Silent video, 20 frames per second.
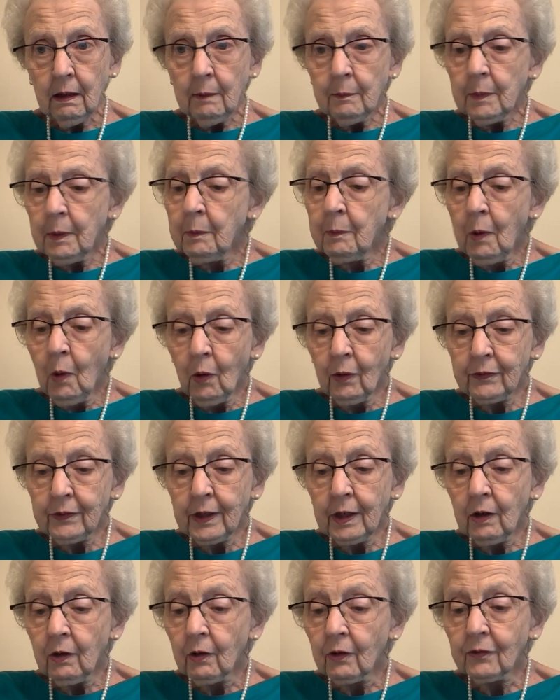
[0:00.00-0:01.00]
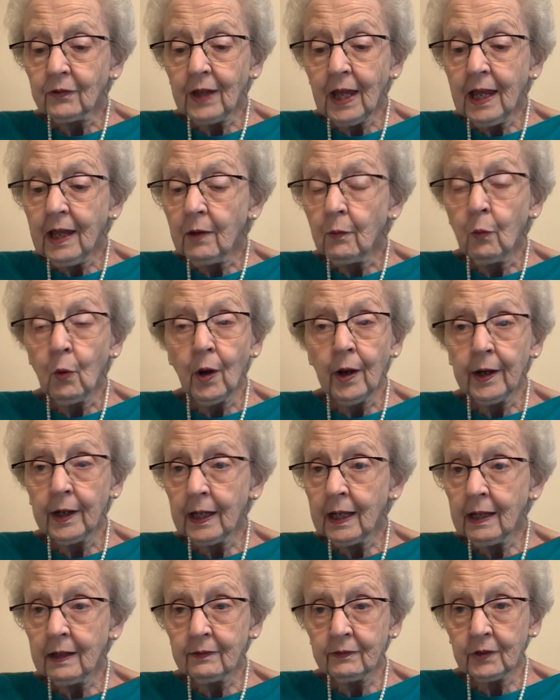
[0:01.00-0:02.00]
But boys and girls, they had run
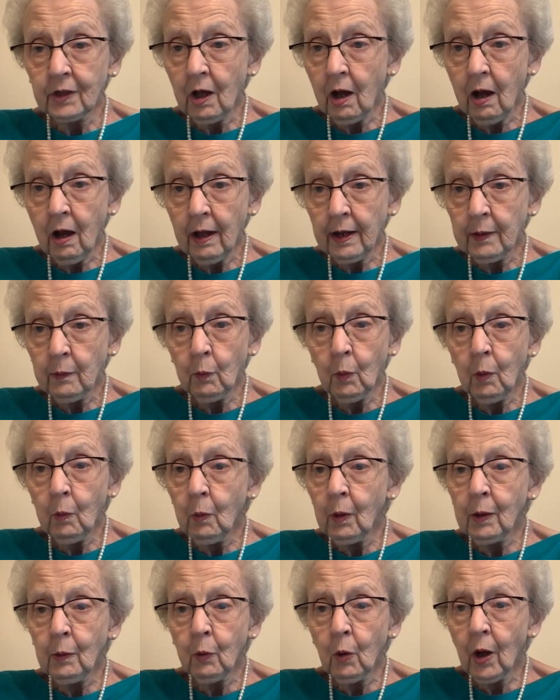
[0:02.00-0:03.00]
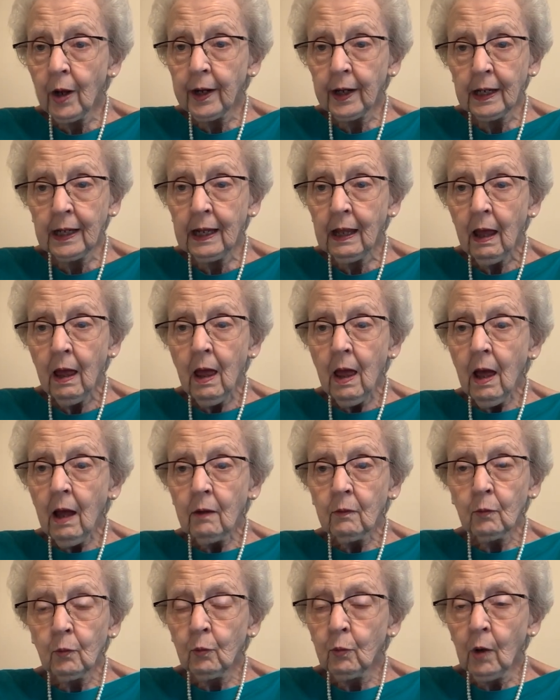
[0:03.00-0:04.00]
against God. And when we run
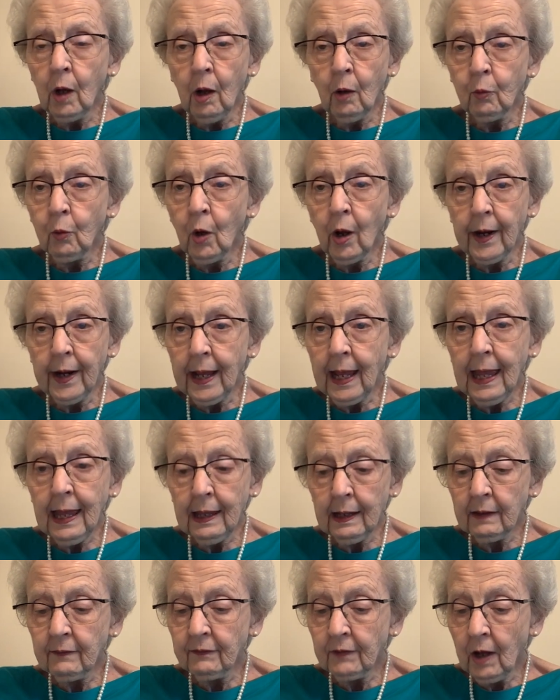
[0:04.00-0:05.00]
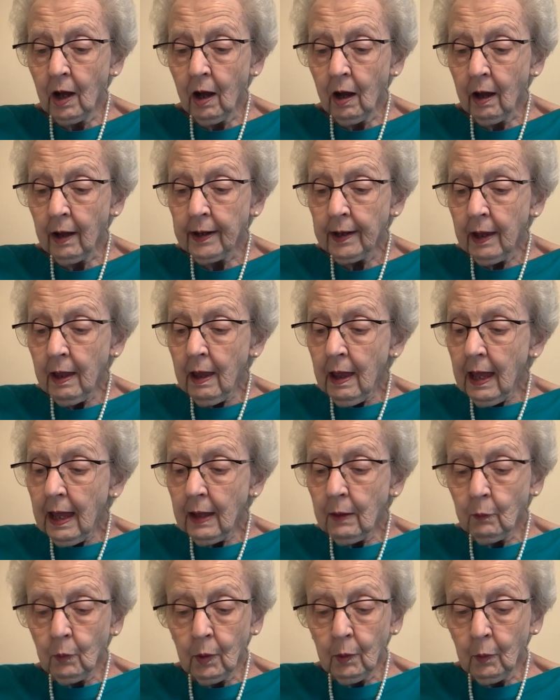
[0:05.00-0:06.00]
ahead of God,
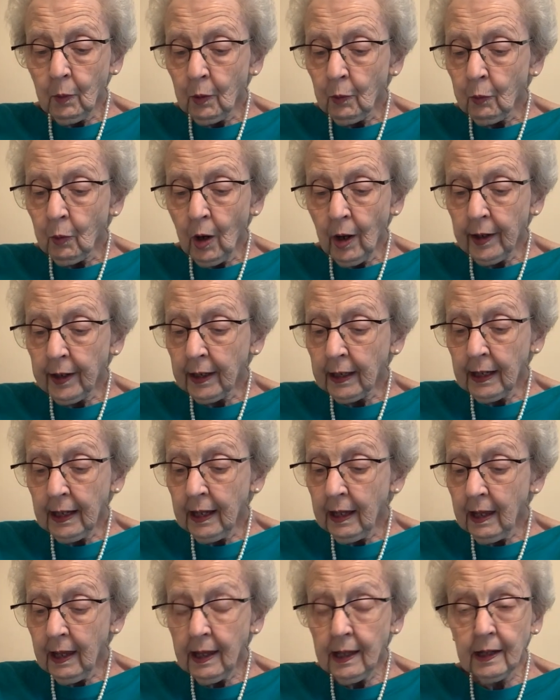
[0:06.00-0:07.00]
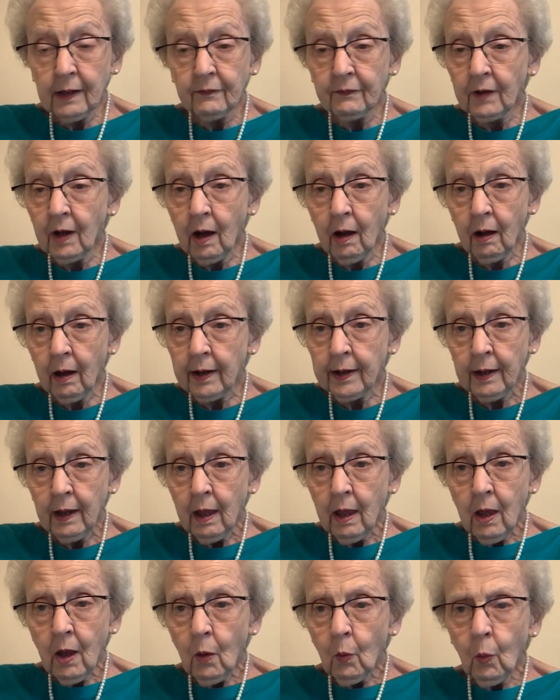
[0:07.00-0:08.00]
and when we run ahead of God,
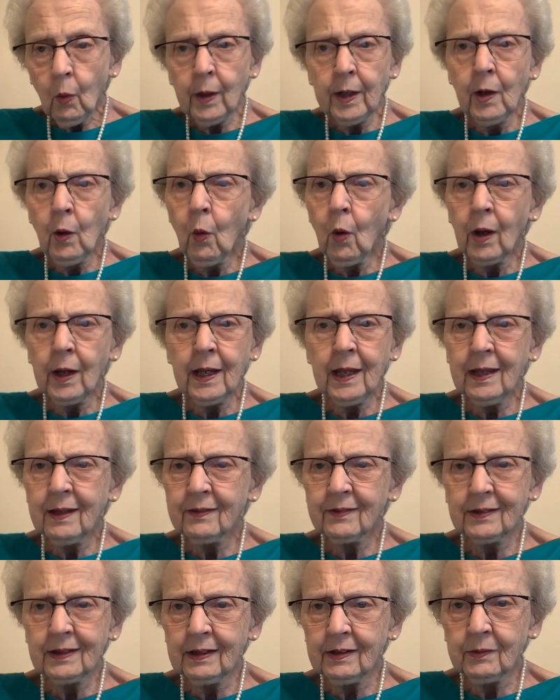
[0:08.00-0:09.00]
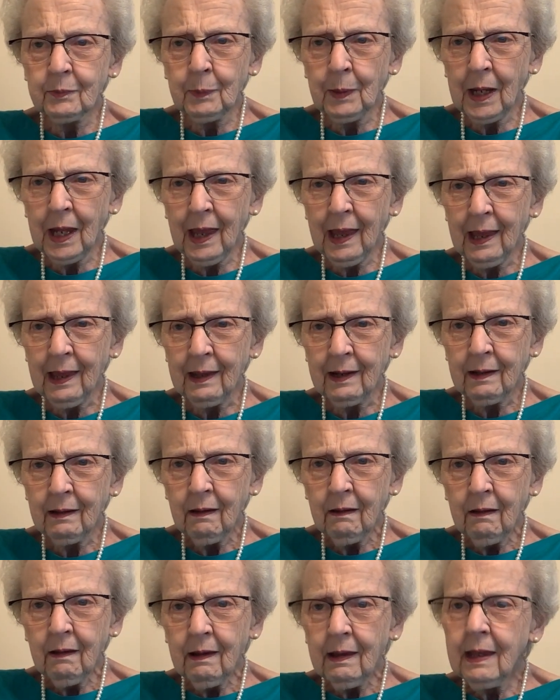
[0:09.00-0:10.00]
we go against his plan.
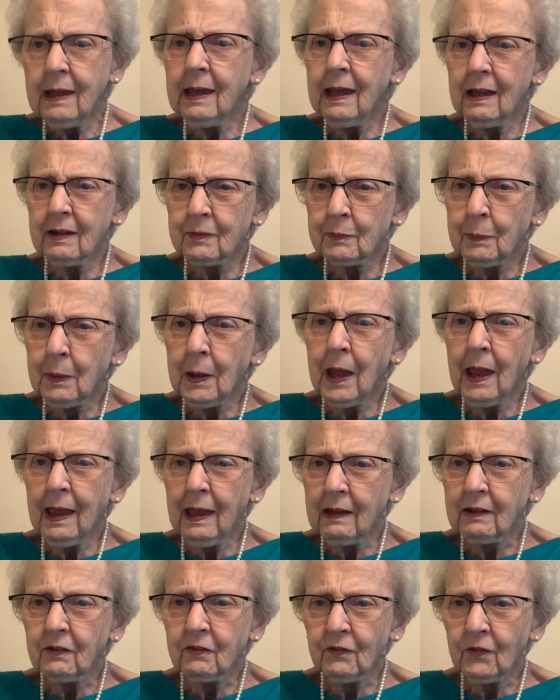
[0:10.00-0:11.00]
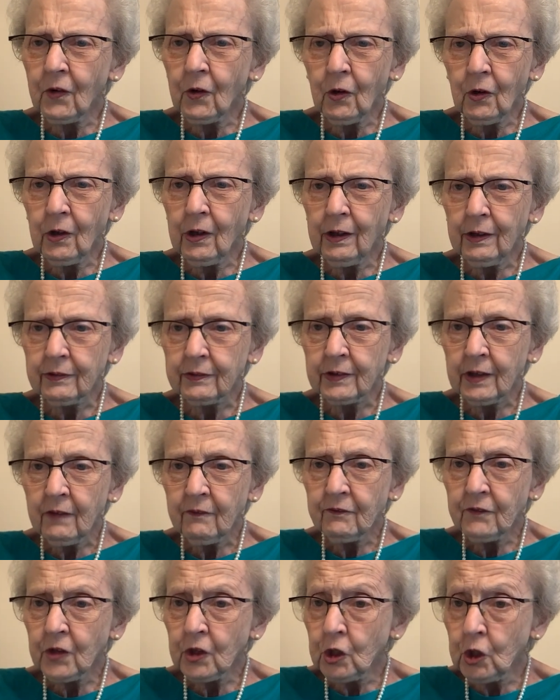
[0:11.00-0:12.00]
He has plans for us,
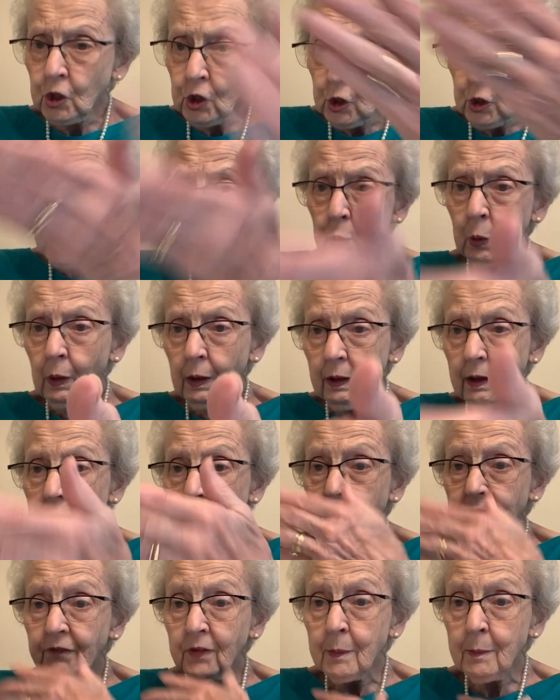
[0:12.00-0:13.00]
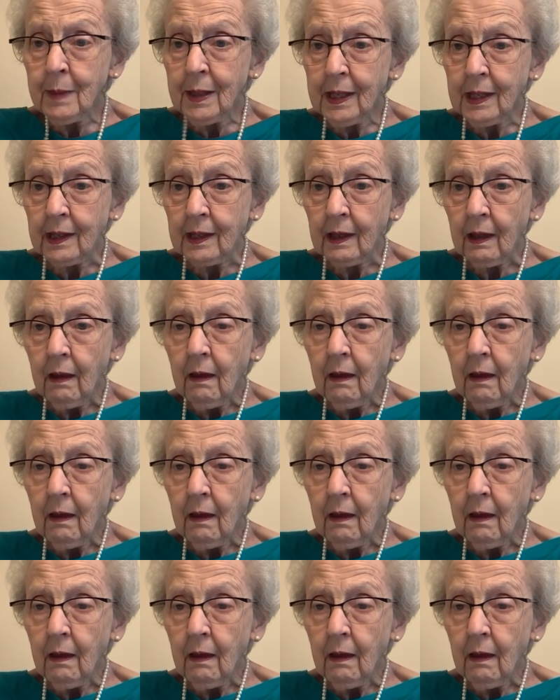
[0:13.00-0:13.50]
for you and for me.